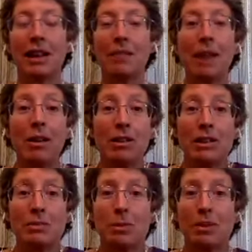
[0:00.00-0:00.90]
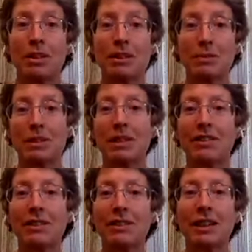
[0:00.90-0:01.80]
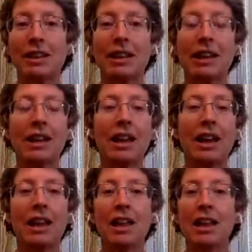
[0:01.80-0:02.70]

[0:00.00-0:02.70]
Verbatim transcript: my own experience was devastating and I